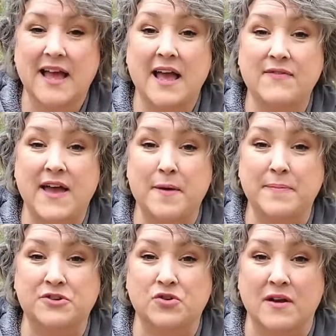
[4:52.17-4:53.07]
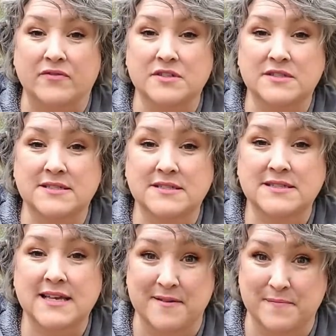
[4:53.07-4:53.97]
have happy travels,
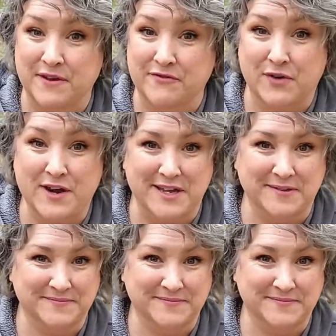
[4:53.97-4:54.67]
and be free.